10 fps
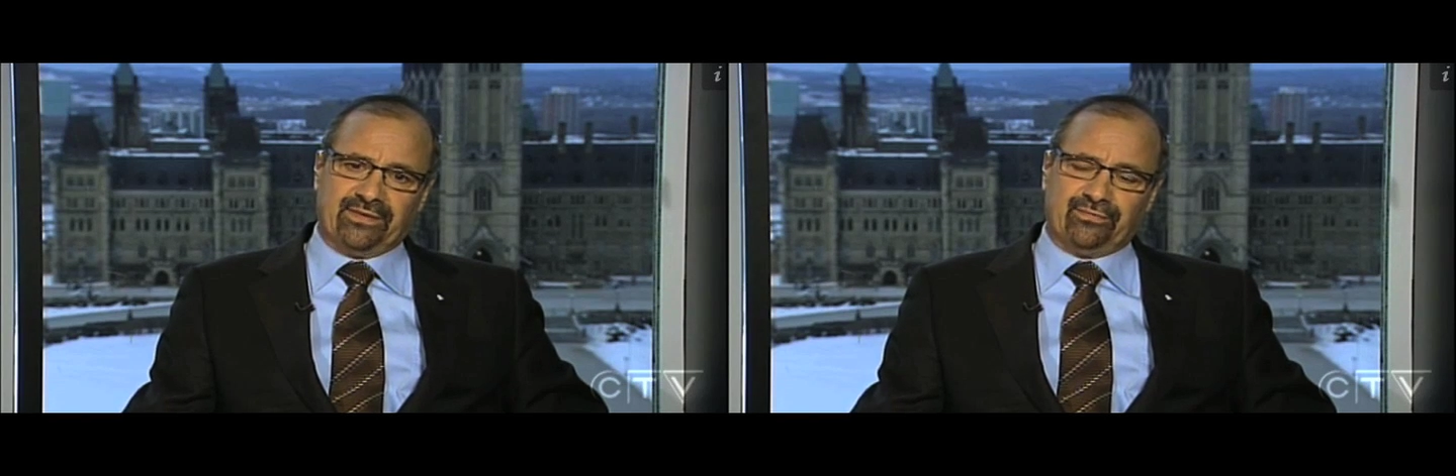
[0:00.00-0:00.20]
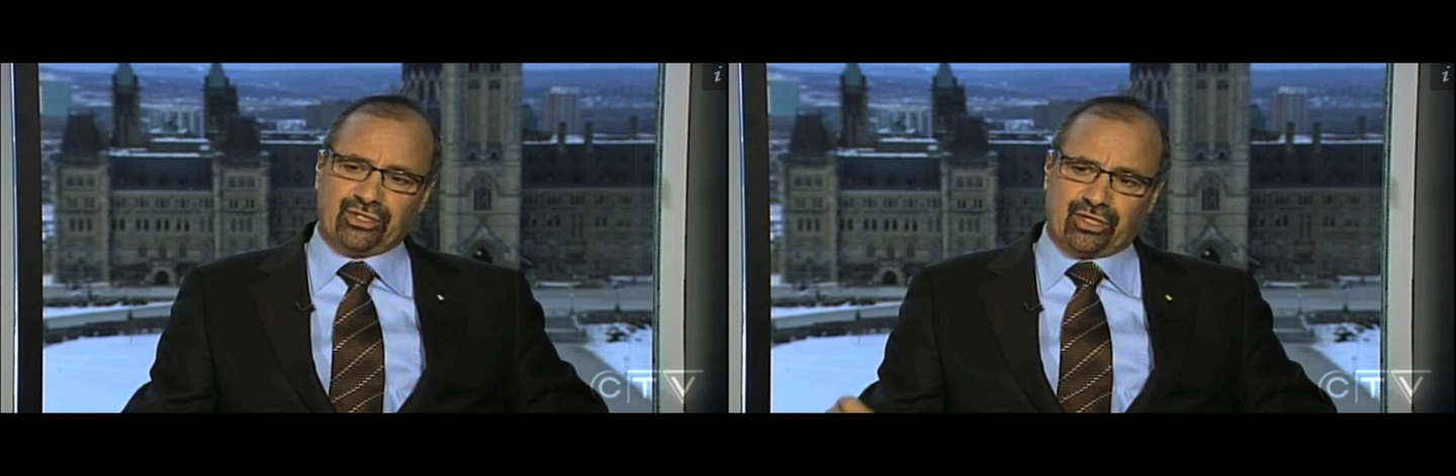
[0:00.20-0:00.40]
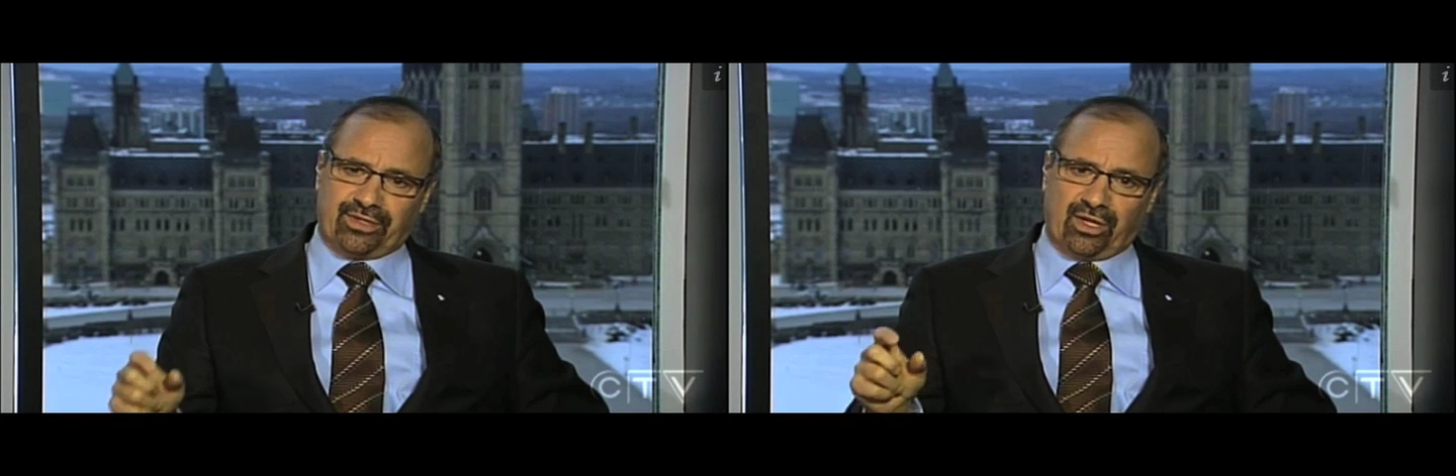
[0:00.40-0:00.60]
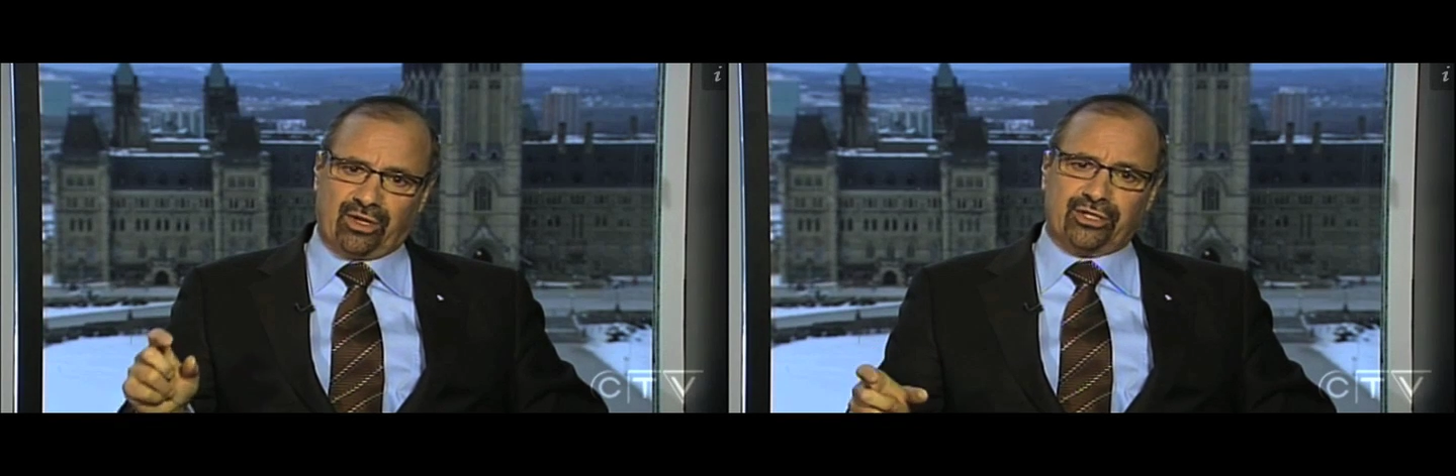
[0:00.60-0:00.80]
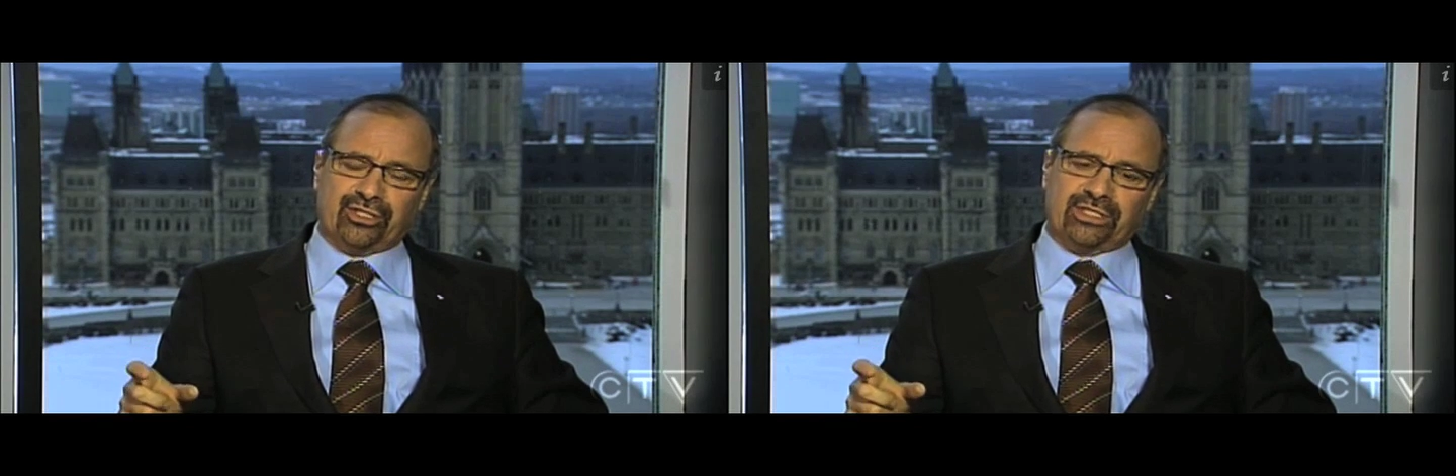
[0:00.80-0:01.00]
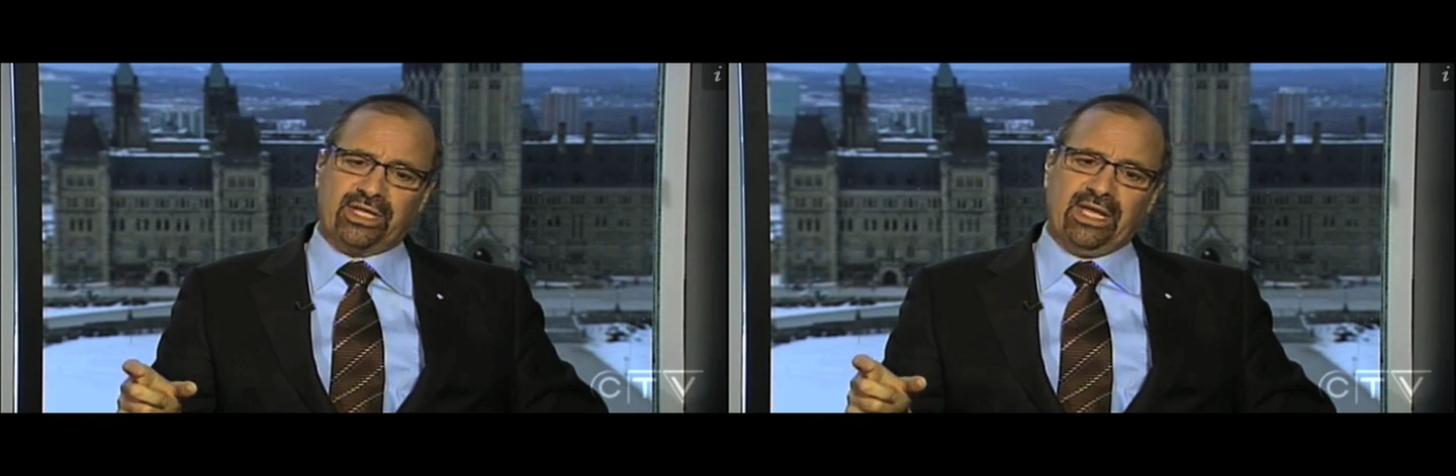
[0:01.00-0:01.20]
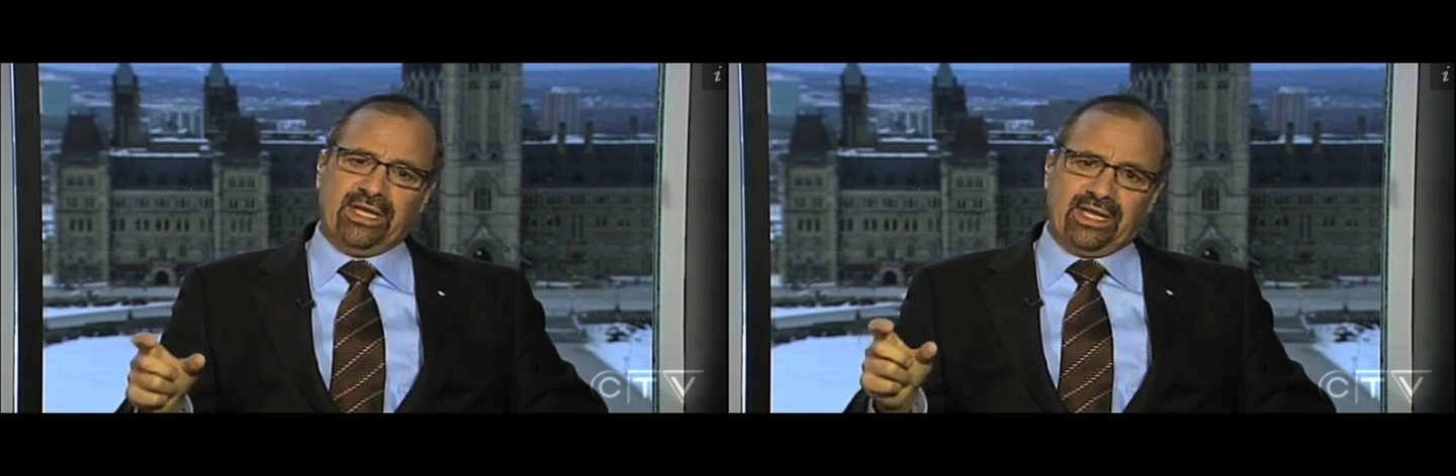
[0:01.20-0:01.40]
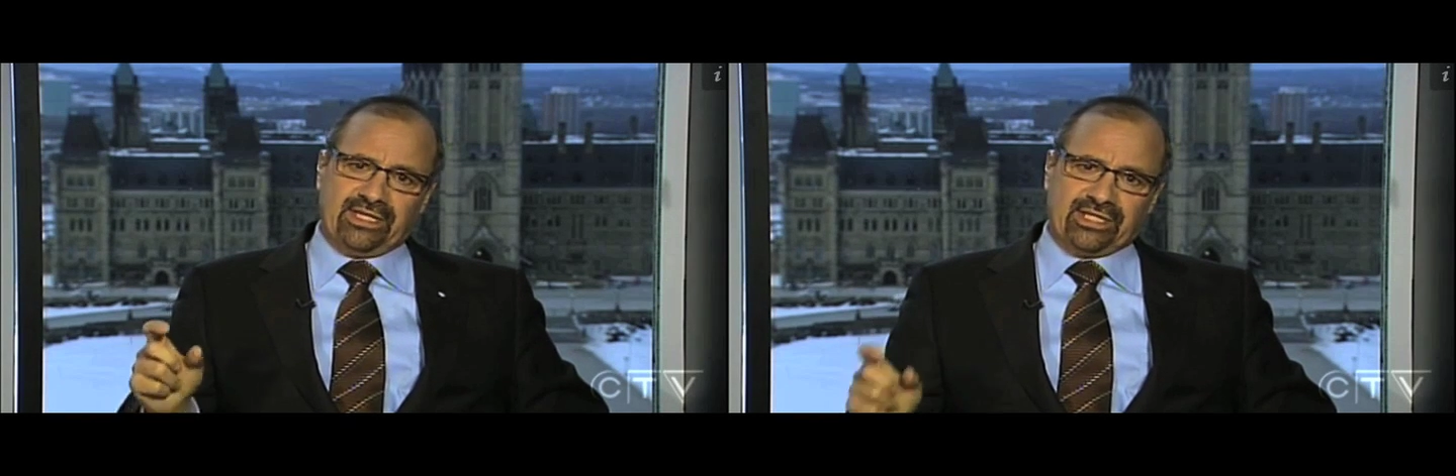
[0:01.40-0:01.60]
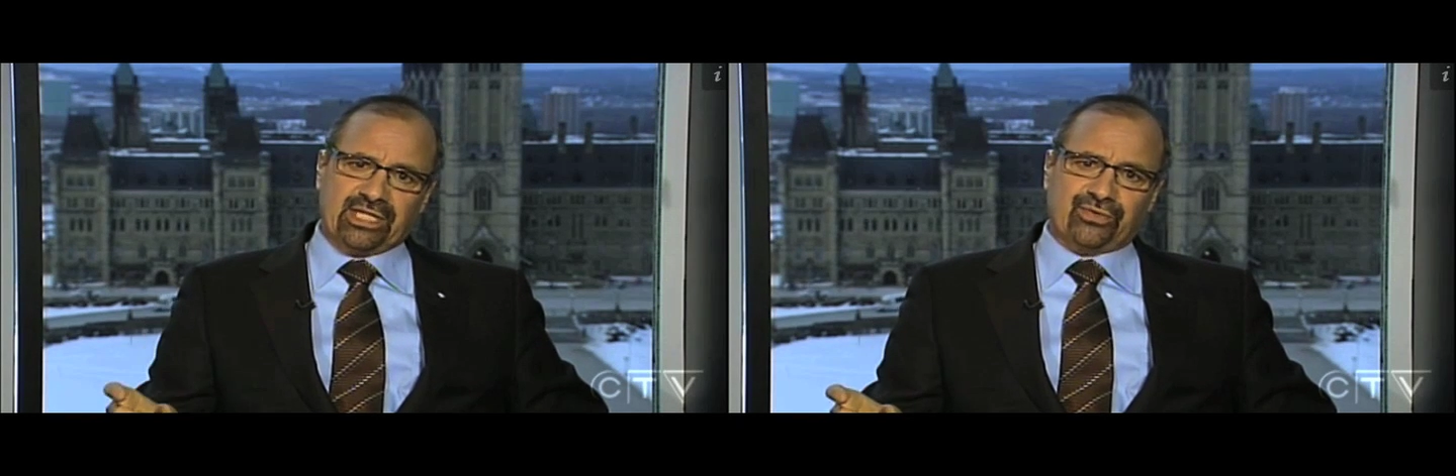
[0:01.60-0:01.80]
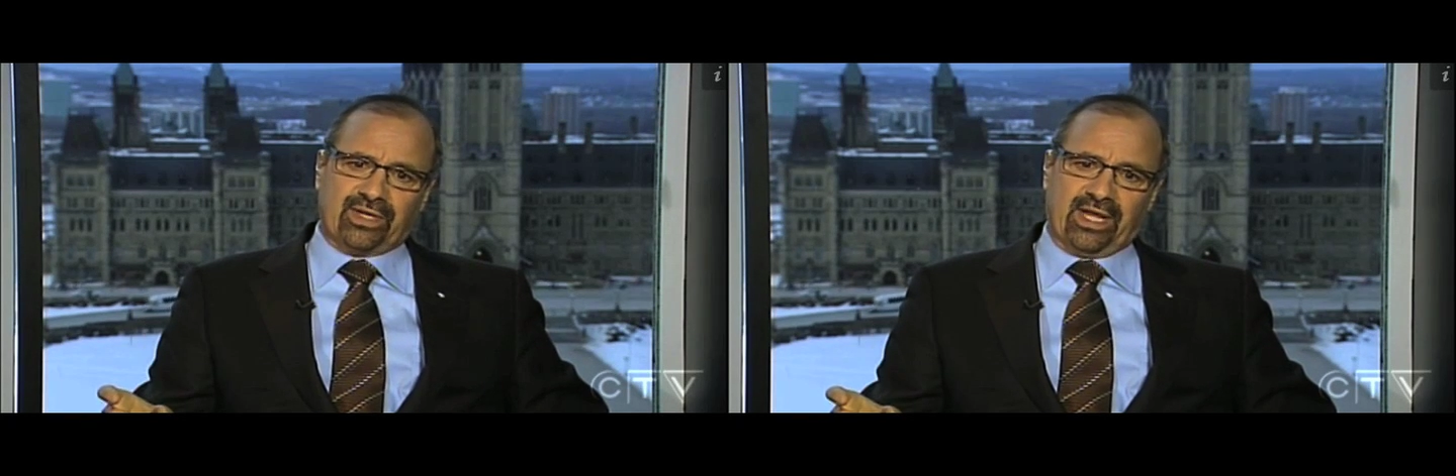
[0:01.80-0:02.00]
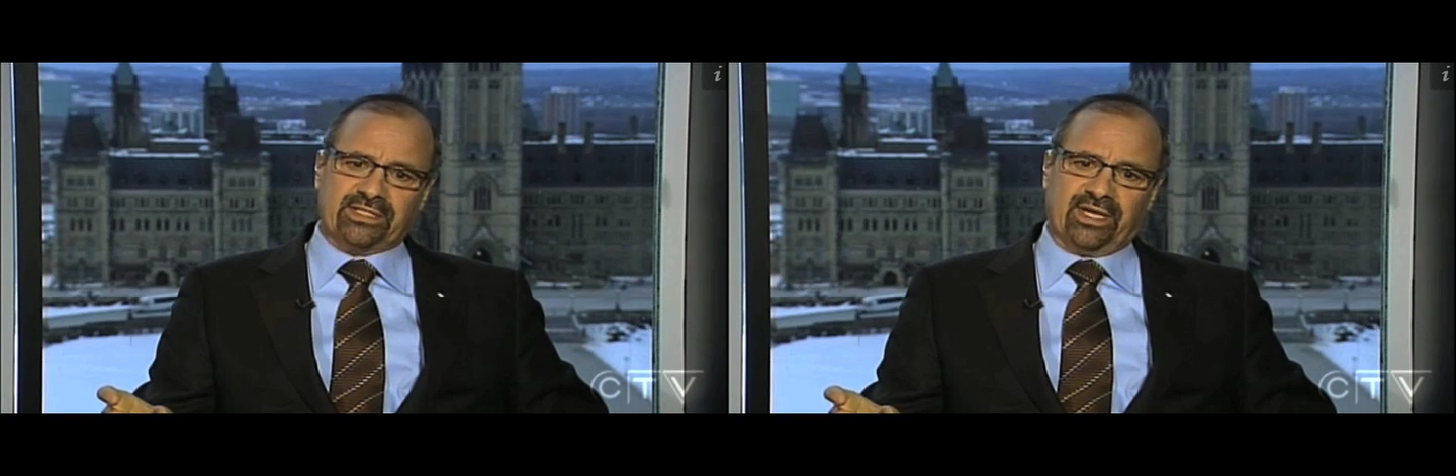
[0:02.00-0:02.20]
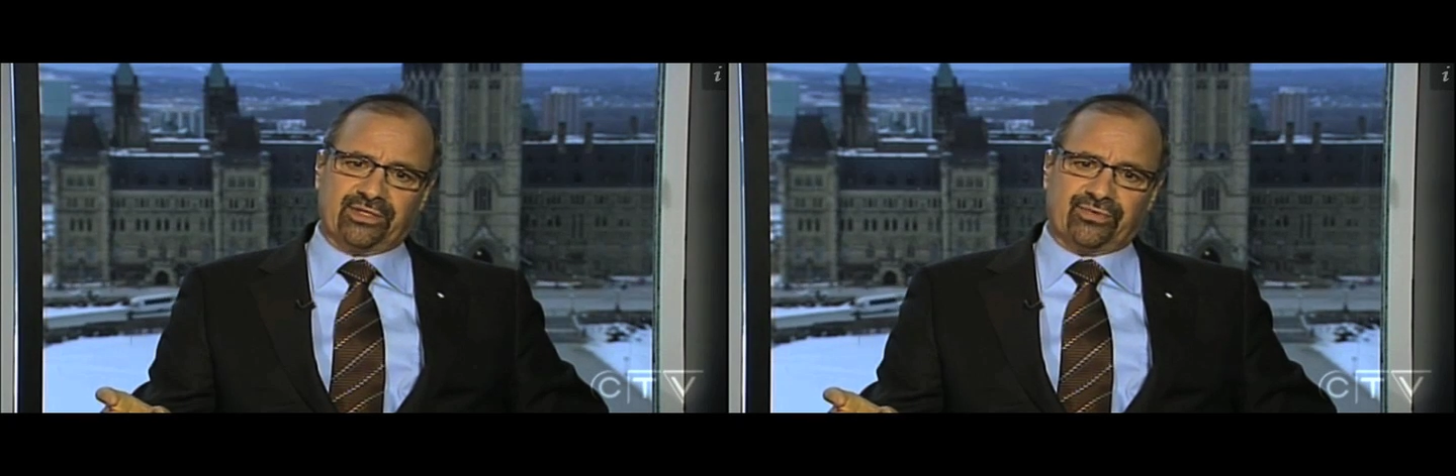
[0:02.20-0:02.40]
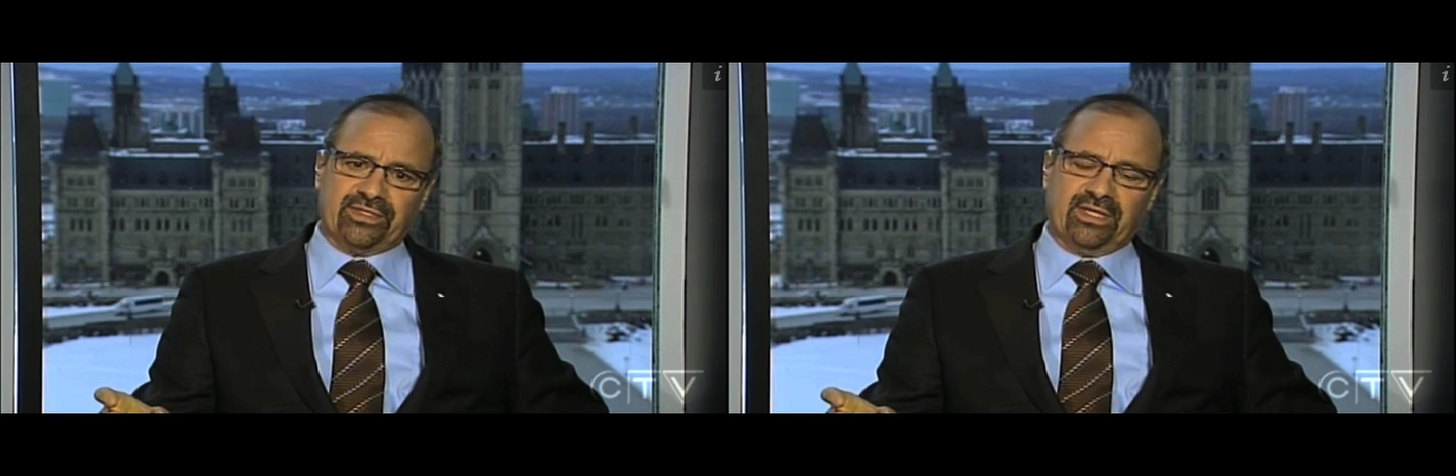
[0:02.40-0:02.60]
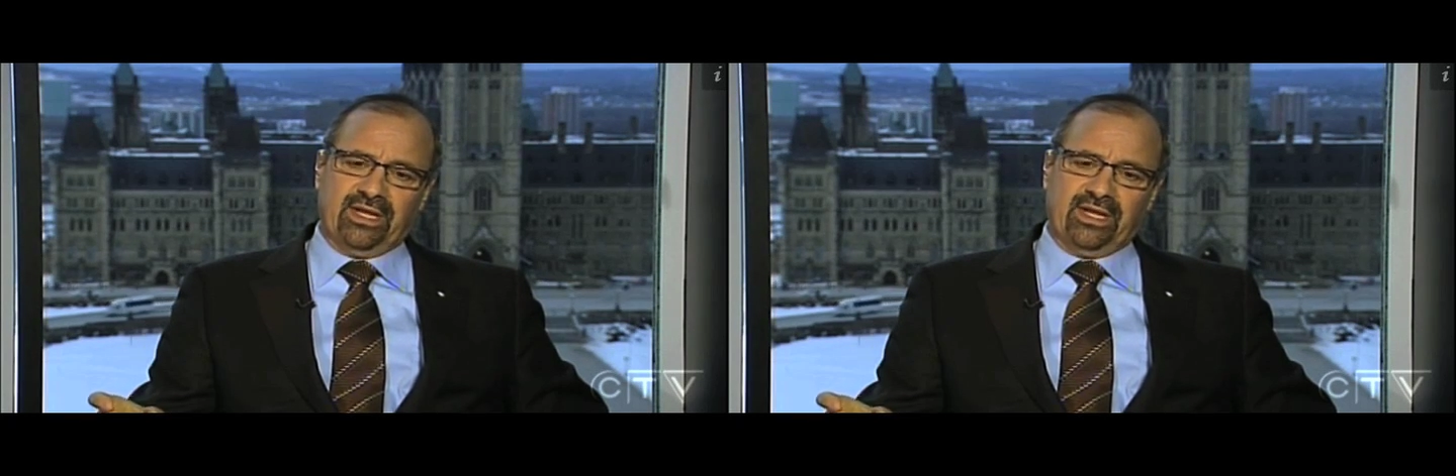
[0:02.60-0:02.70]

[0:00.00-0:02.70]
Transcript: which are the largest industrialized countries.